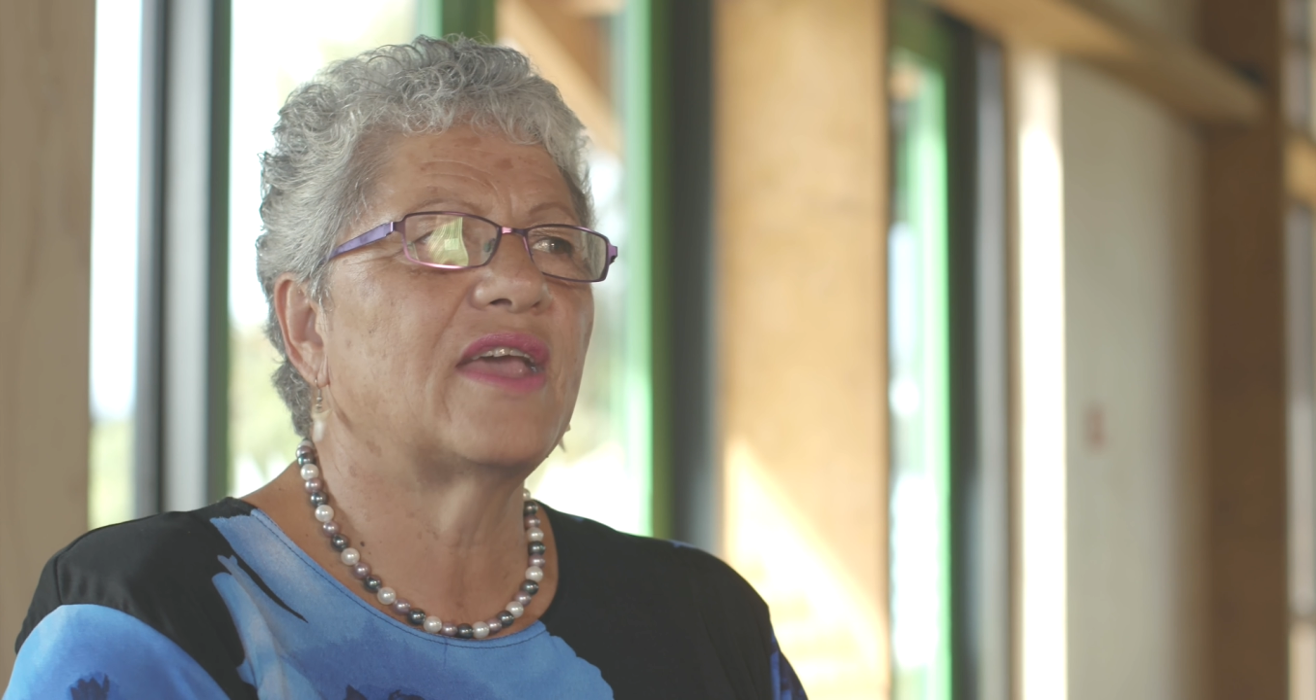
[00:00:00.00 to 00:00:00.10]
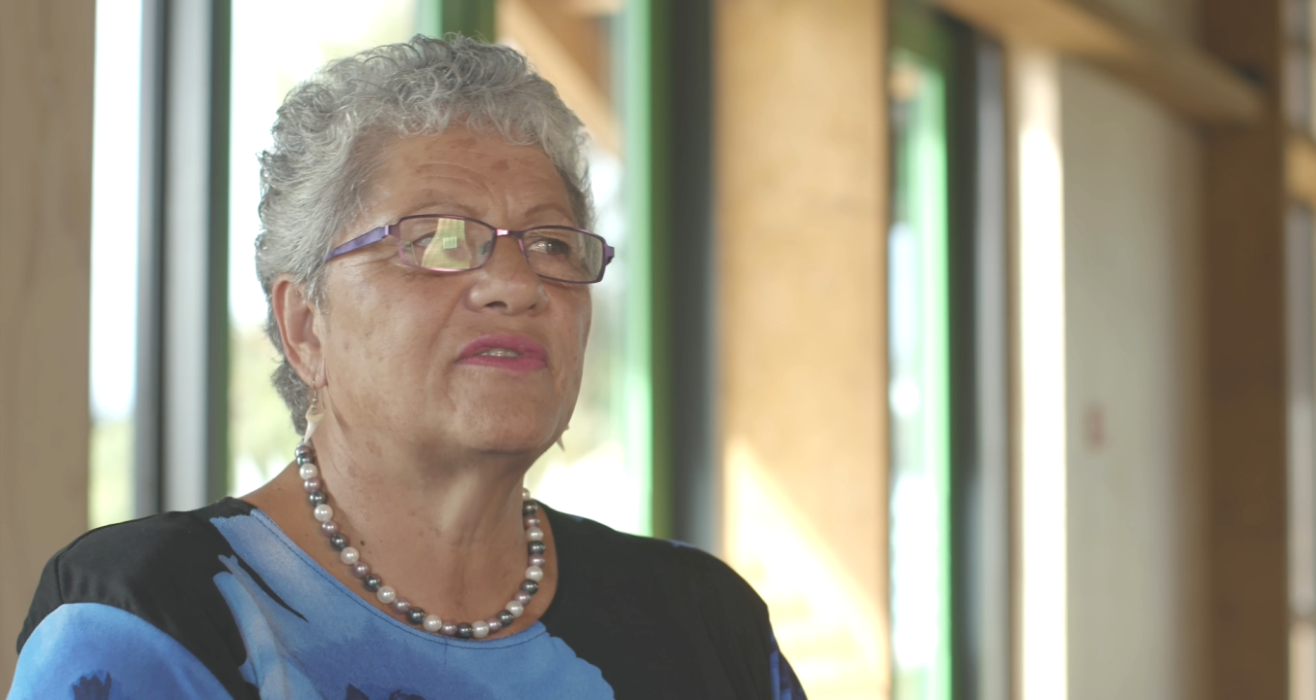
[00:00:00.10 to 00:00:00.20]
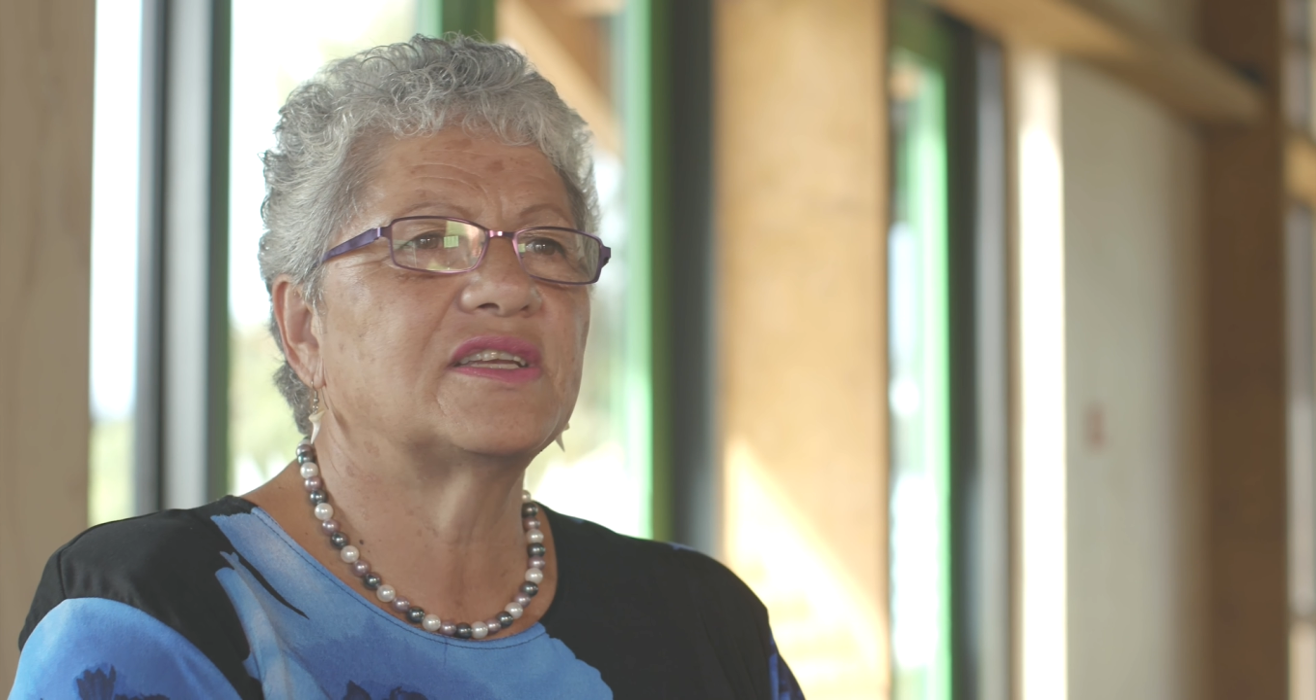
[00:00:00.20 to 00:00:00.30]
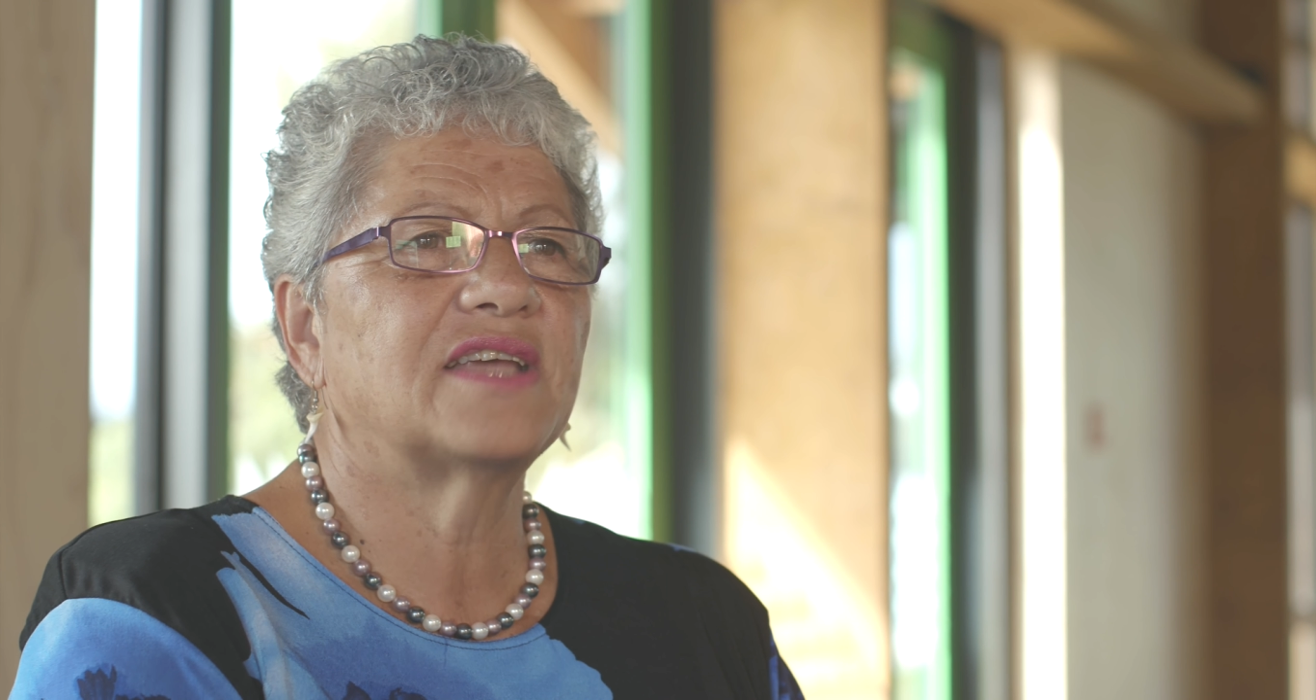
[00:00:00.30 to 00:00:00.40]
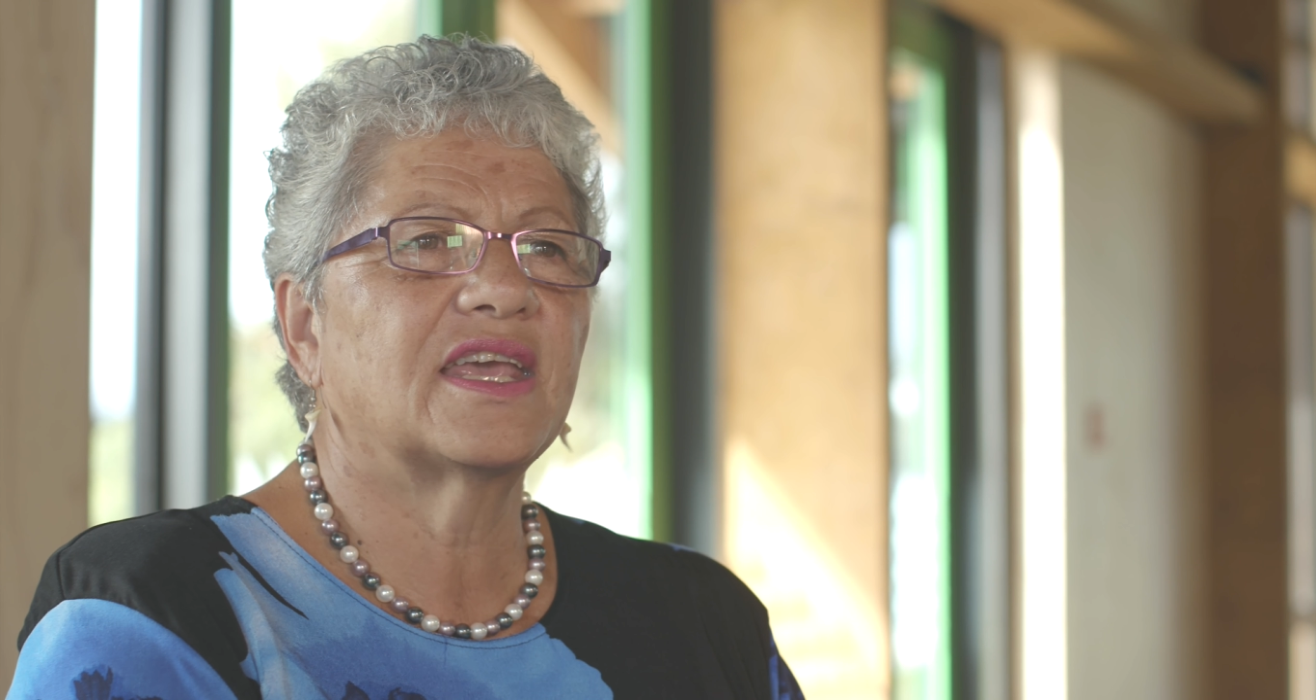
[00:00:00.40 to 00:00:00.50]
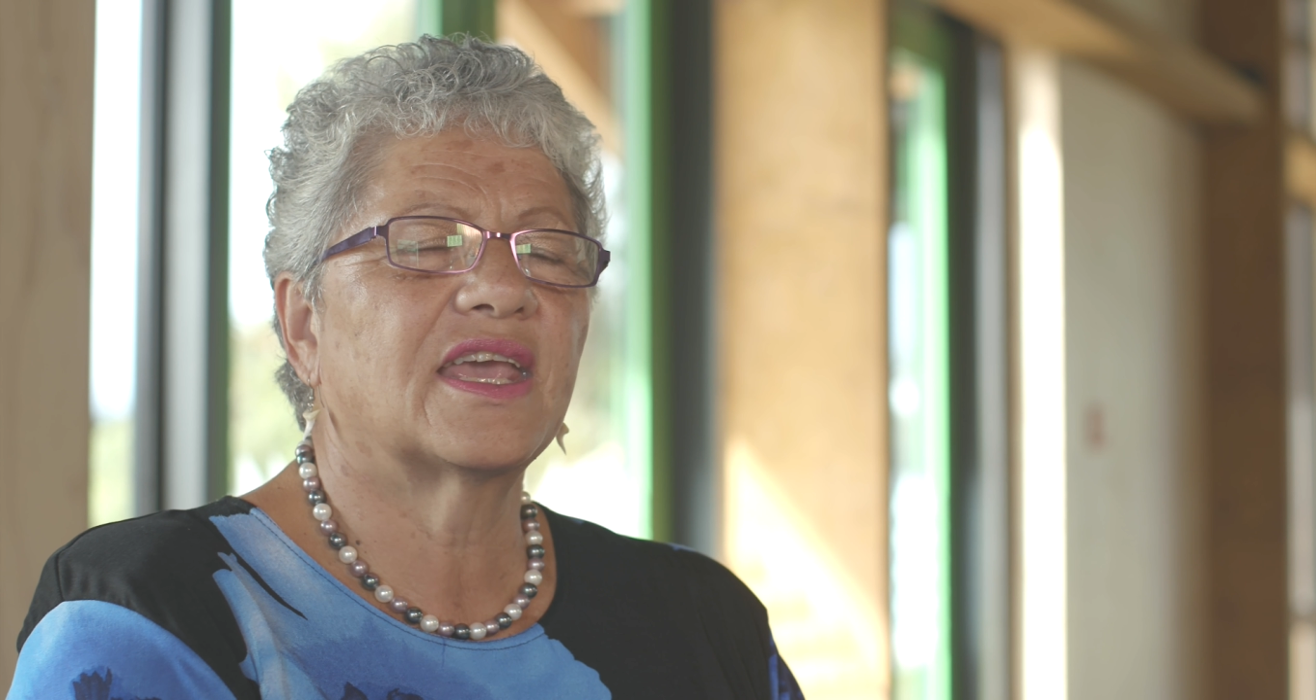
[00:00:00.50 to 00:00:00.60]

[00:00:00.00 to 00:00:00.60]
have to take